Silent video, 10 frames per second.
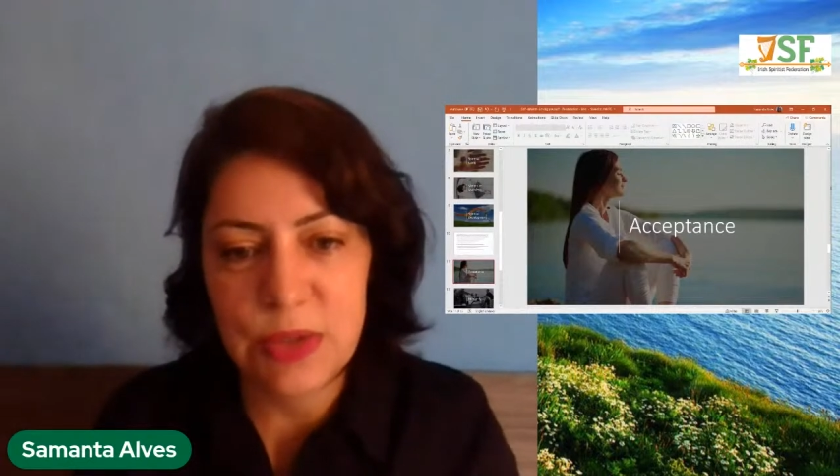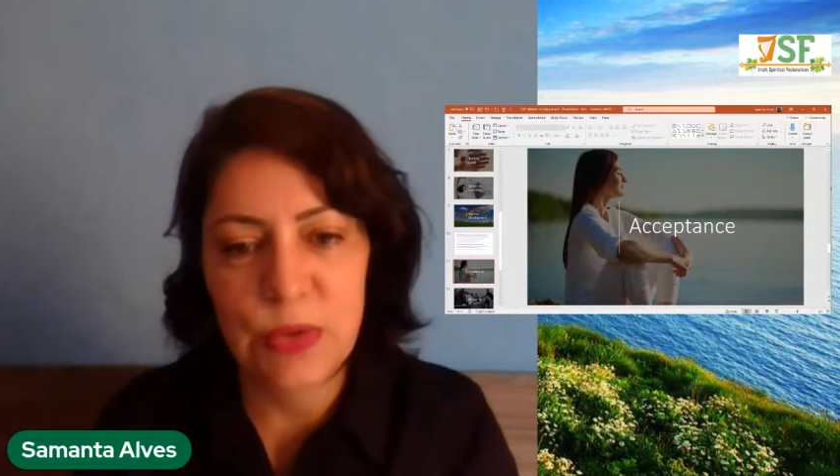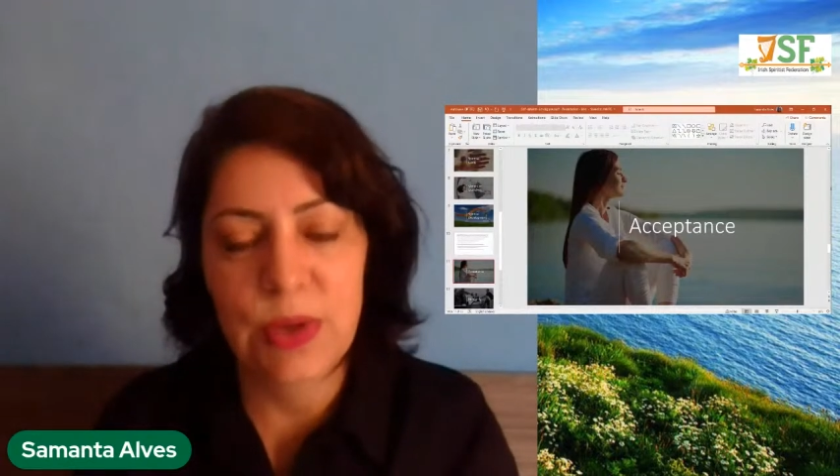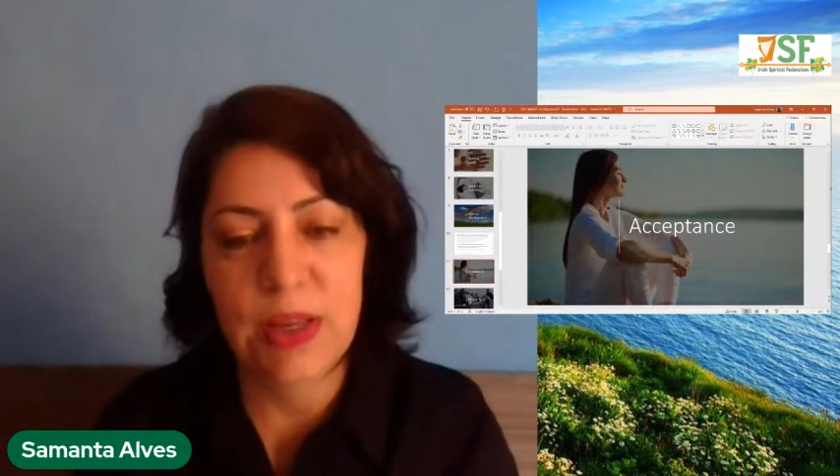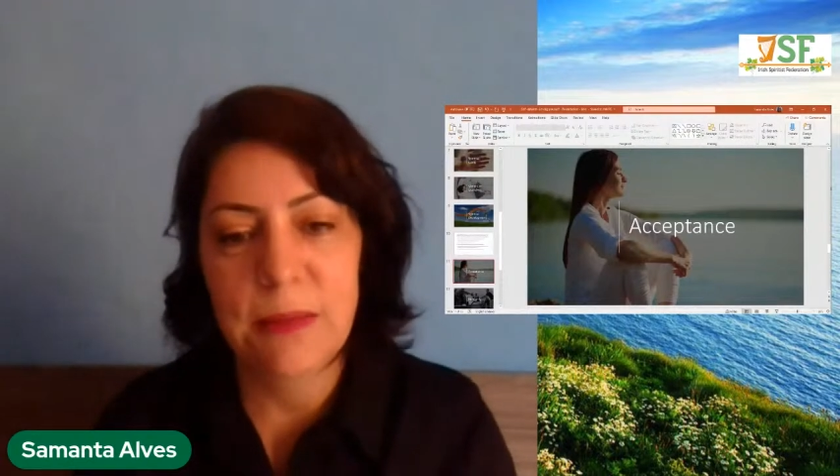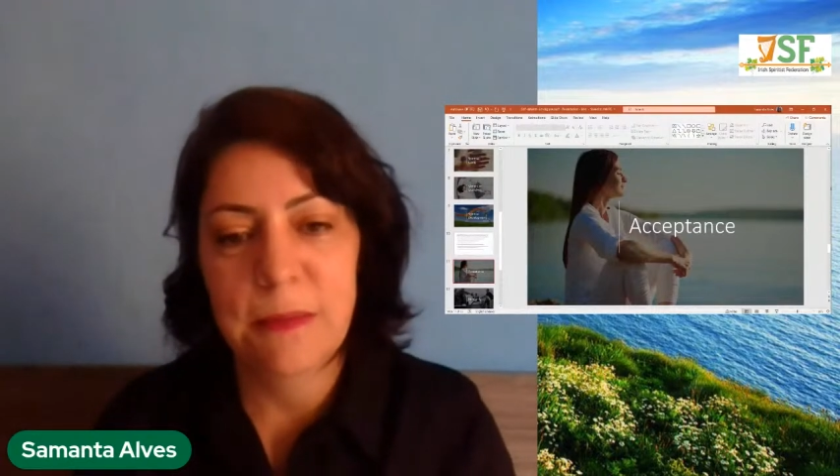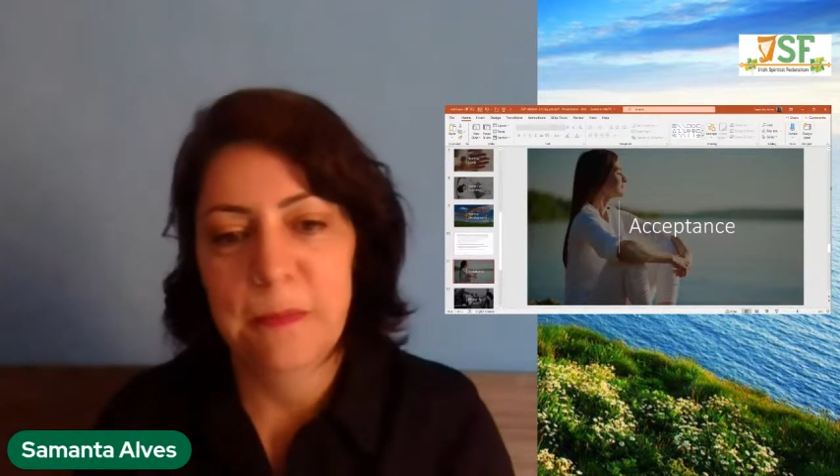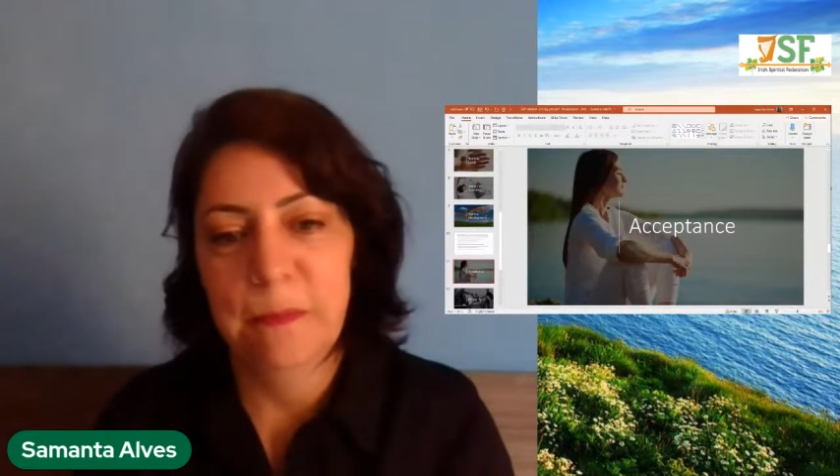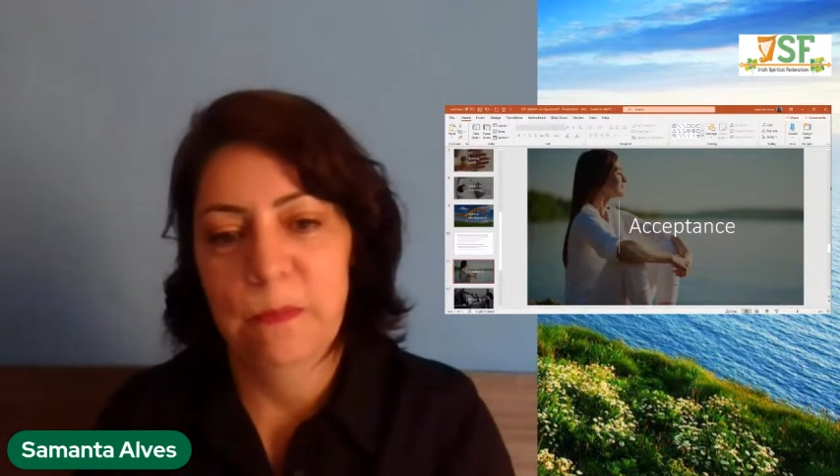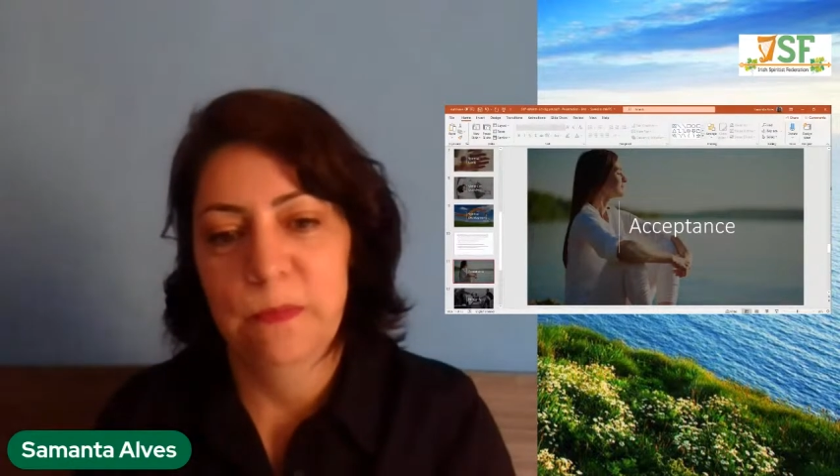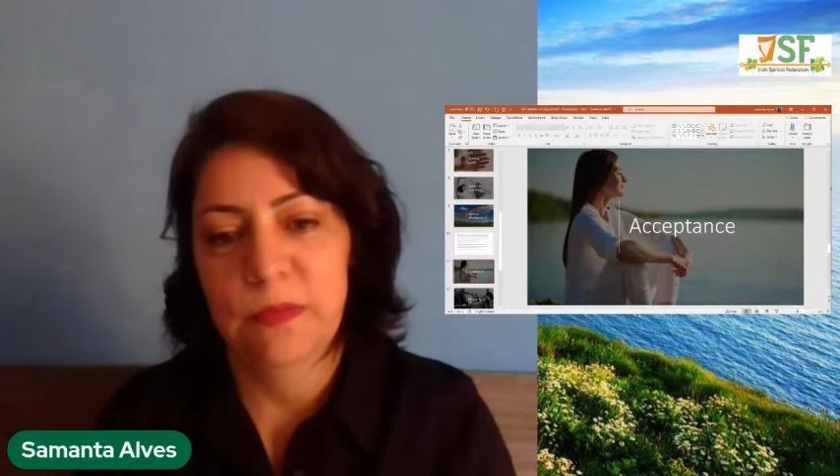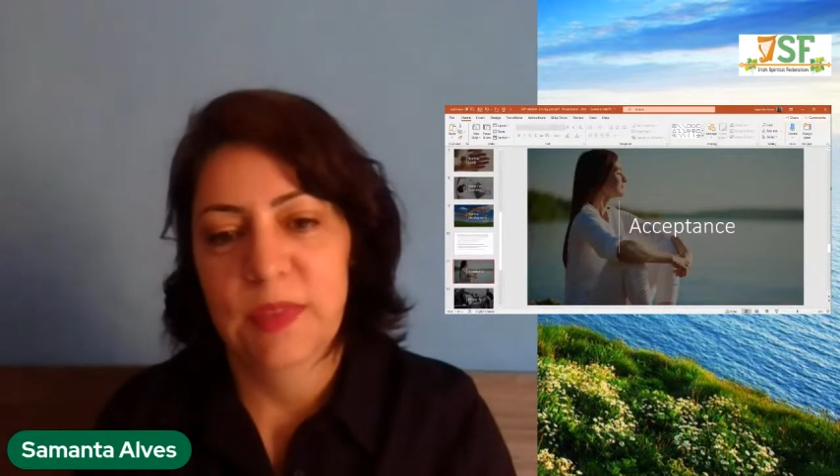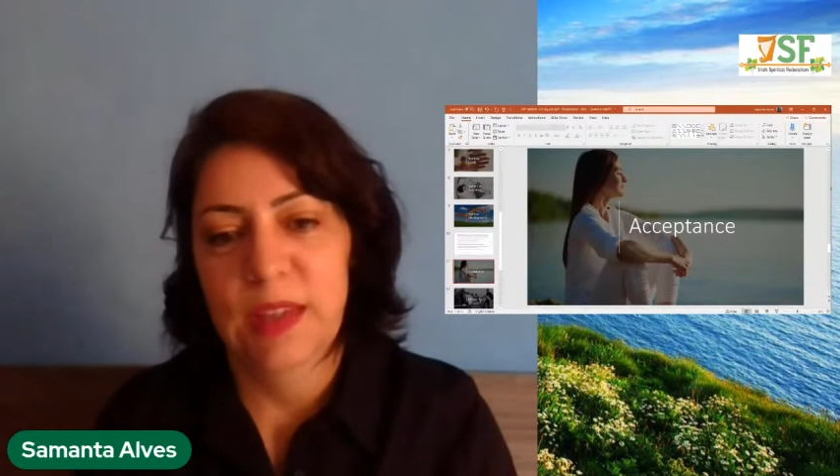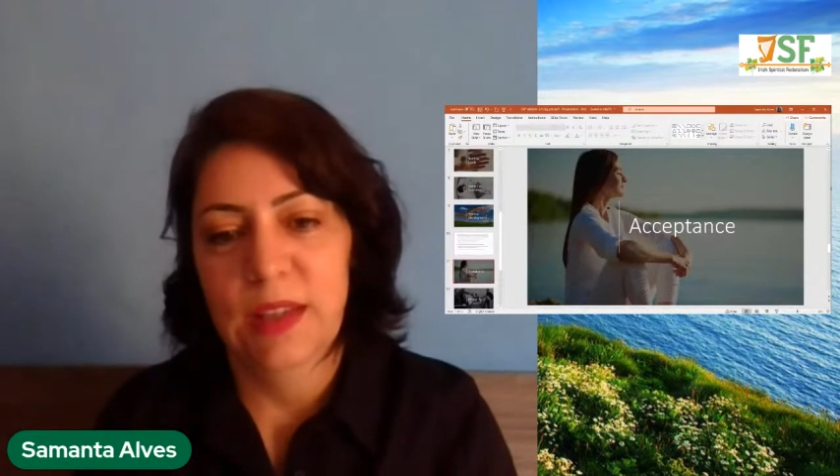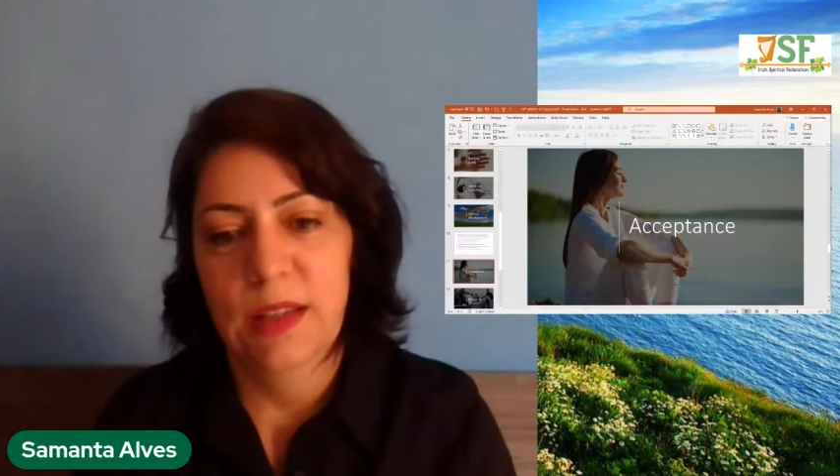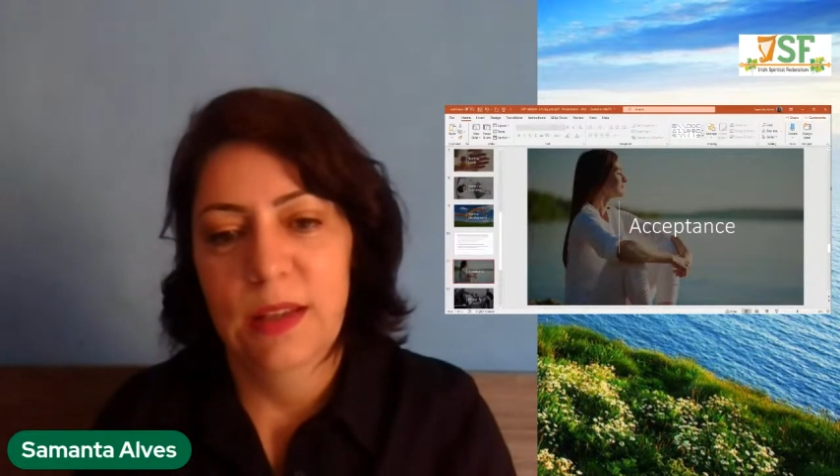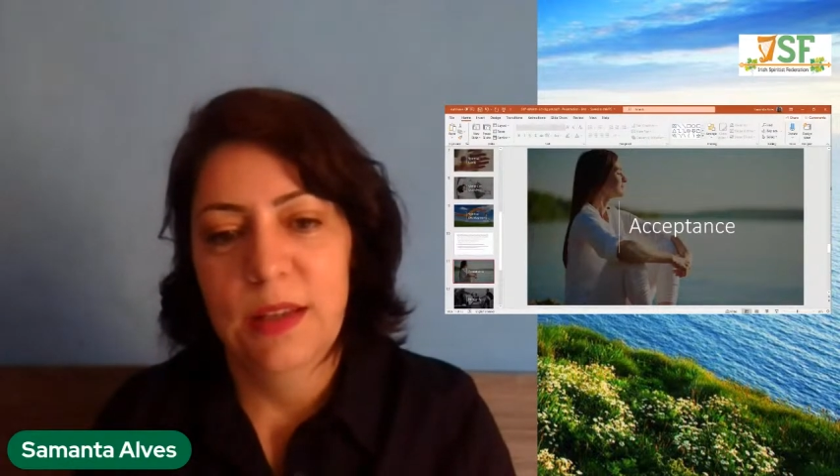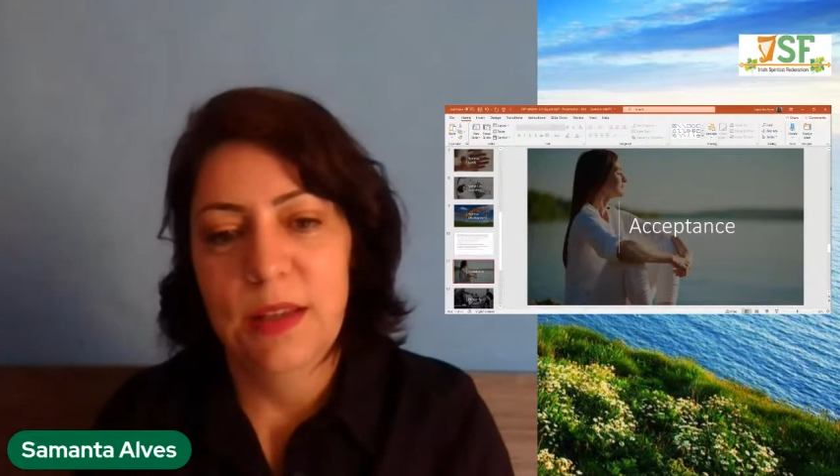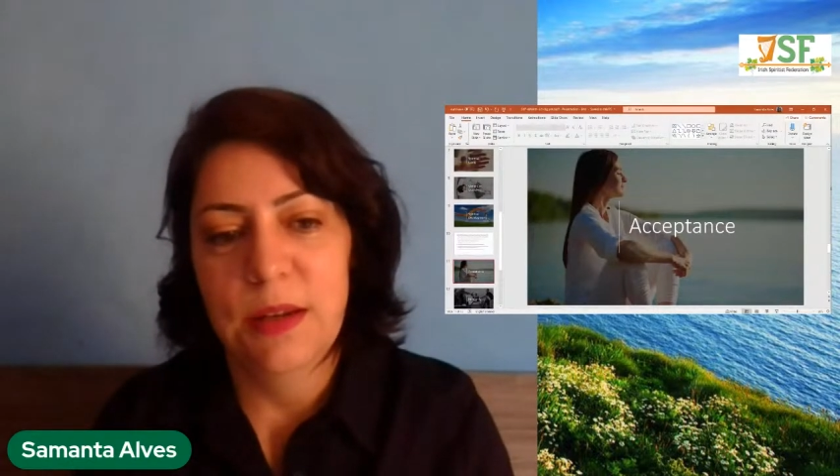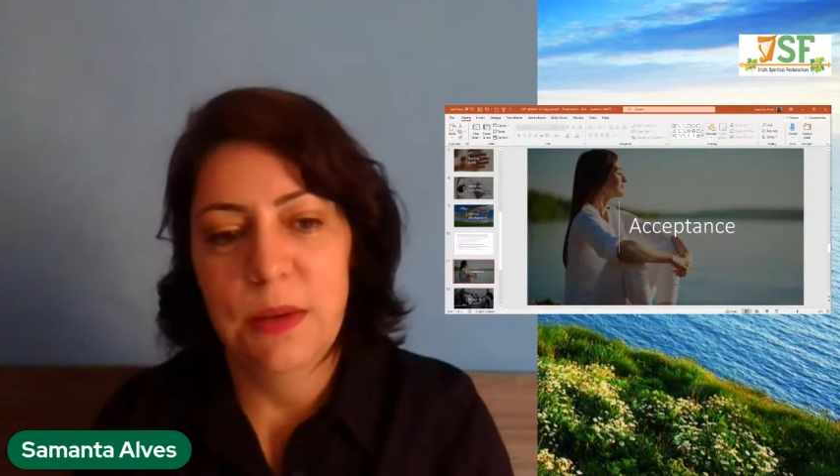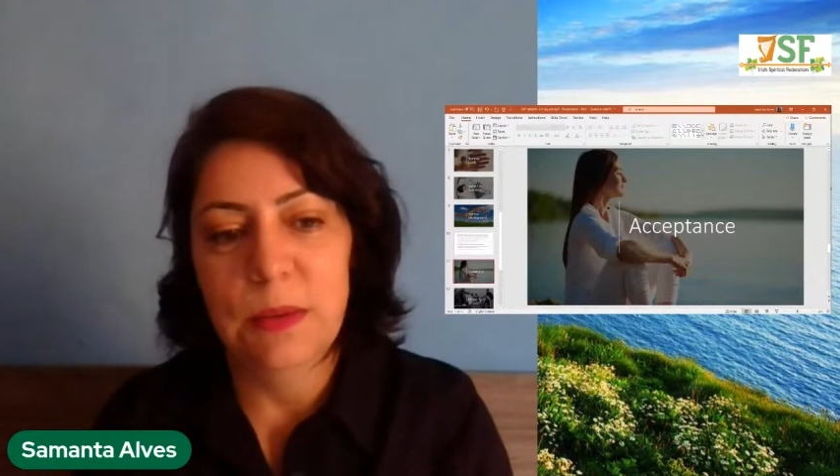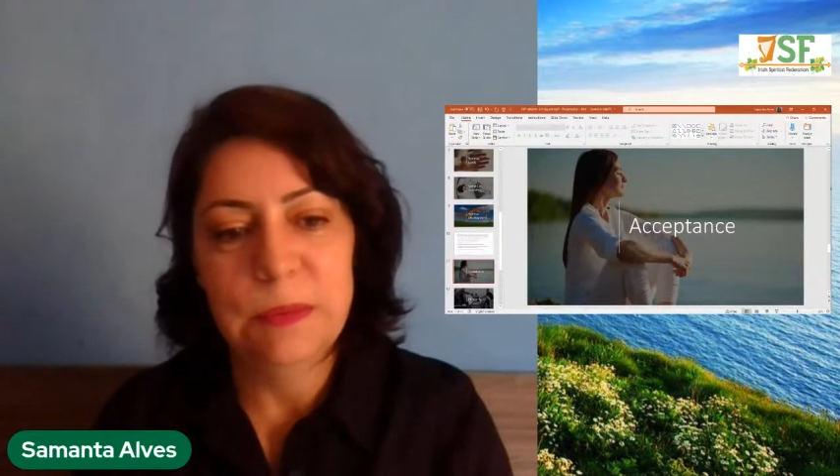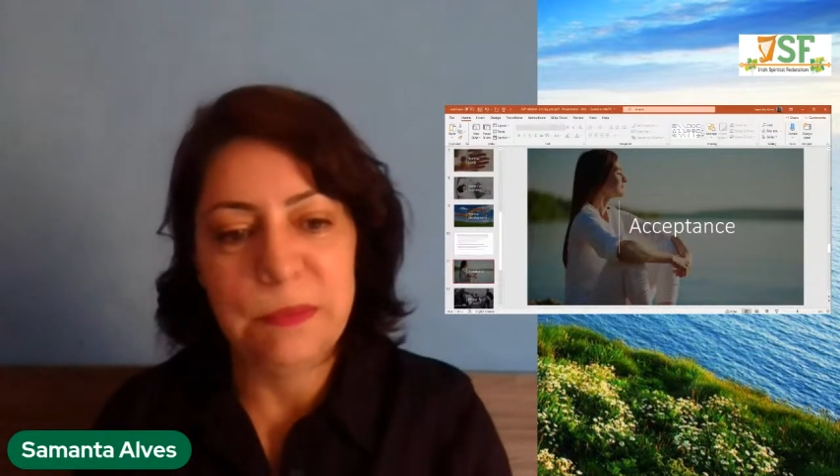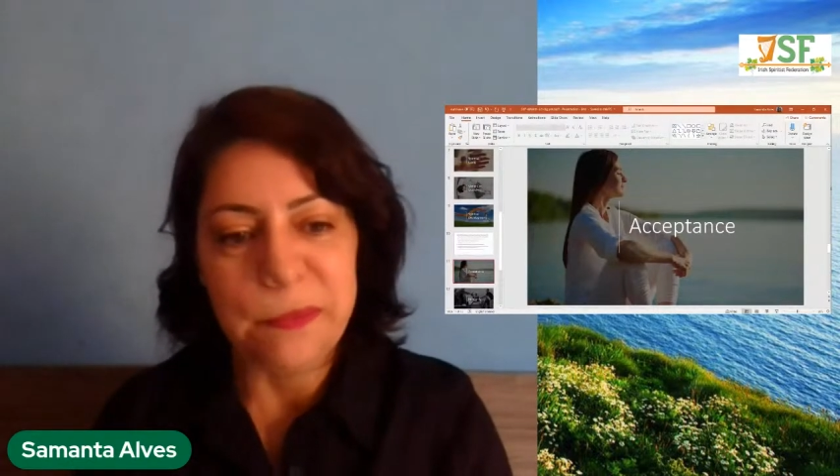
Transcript: joy, you know,